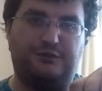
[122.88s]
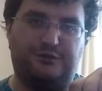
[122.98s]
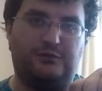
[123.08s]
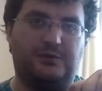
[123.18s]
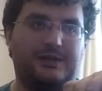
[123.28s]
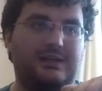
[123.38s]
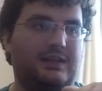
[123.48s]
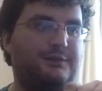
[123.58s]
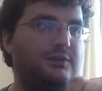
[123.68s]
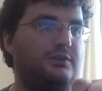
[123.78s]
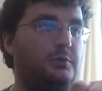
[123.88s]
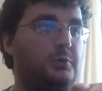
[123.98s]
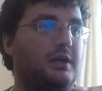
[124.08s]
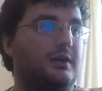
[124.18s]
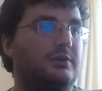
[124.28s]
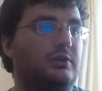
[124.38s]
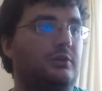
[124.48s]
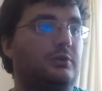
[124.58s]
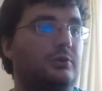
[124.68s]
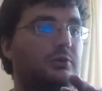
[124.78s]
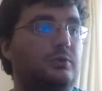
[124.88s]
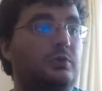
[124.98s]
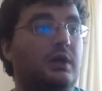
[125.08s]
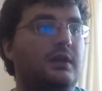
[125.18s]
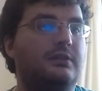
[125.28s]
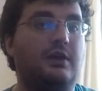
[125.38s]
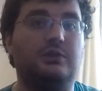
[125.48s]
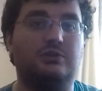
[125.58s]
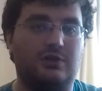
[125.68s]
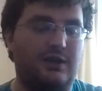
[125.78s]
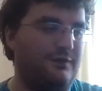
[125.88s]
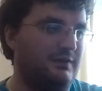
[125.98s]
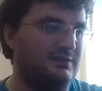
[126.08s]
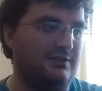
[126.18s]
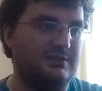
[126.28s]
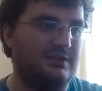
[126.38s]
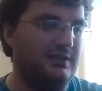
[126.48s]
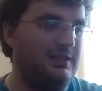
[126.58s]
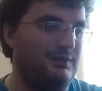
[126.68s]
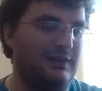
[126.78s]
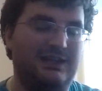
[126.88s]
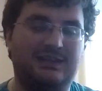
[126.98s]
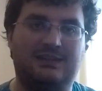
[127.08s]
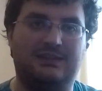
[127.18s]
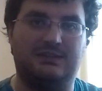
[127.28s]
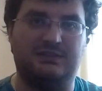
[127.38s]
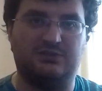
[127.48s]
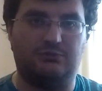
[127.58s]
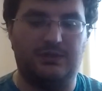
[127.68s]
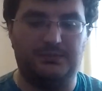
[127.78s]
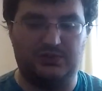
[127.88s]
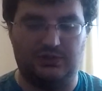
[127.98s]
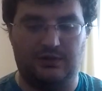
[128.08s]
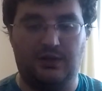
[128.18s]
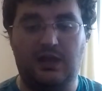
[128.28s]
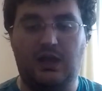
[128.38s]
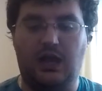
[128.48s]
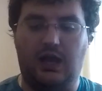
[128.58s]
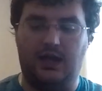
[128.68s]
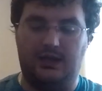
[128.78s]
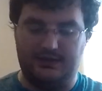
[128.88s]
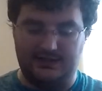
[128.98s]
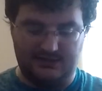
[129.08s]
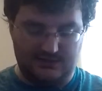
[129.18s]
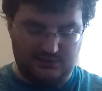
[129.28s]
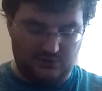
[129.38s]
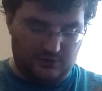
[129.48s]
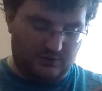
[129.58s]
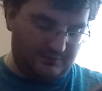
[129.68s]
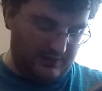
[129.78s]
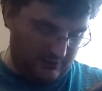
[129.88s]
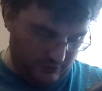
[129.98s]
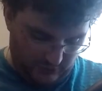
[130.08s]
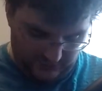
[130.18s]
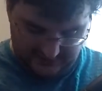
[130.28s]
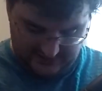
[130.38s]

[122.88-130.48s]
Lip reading: free if you Google Know Your Traffic Signs. I'll leave a link in the description. This has got all the